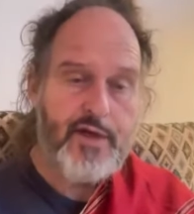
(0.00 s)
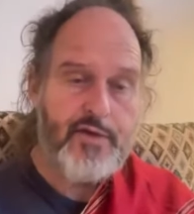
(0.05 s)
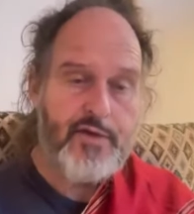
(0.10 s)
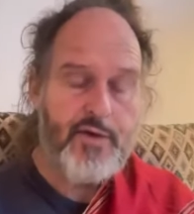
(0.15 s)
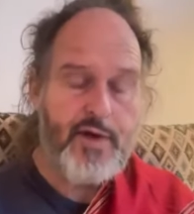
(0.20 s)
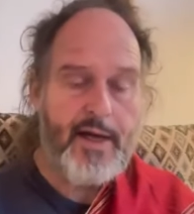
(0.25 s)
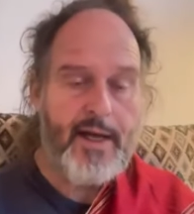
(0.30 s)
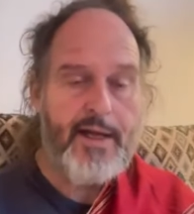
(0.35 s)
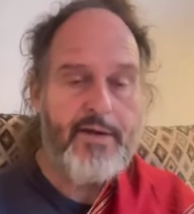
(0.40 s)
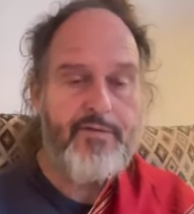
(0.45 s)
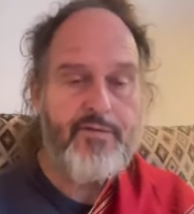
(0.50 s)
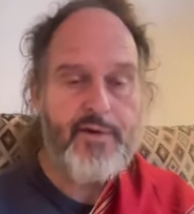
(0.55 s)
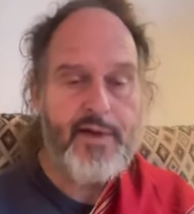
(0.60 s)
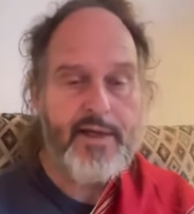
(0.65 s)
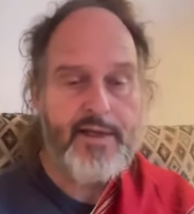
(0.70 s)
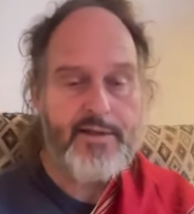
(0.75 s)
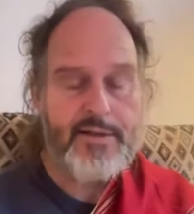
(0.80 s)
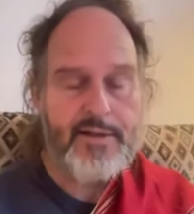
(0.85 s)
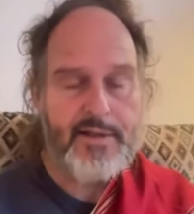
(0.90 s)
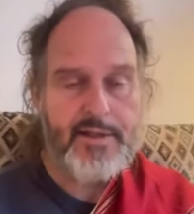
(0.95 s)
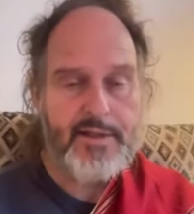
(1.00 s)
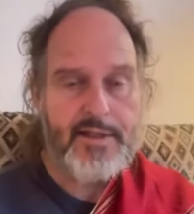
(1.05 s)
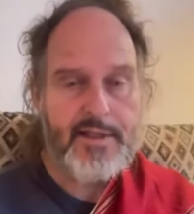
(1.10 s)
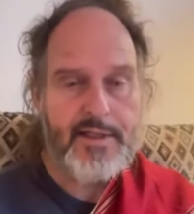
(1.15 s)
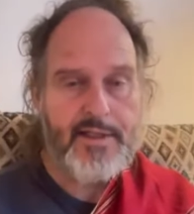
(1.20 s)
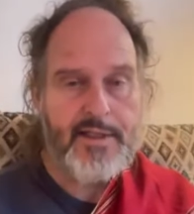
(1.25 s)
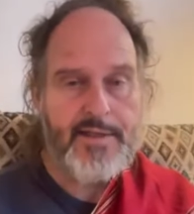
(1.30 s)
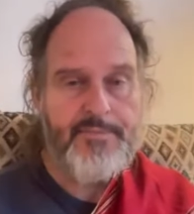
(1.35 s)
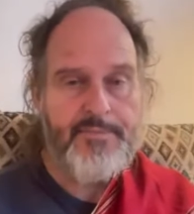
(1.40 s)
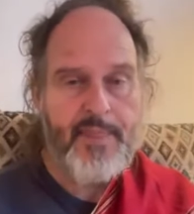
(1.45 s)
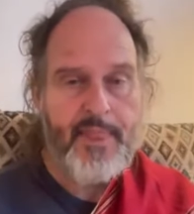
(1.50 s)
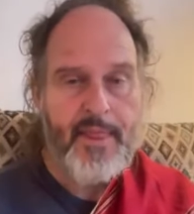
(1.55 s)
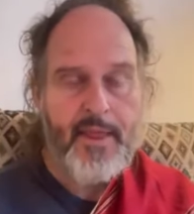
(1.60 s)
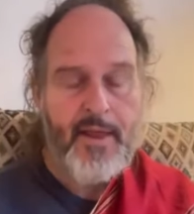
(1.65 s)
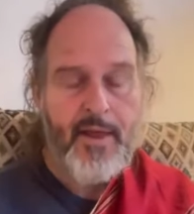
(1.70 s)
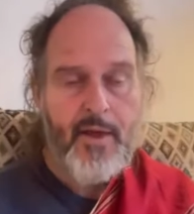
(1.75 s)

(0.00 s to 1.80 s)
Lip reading: arrive at the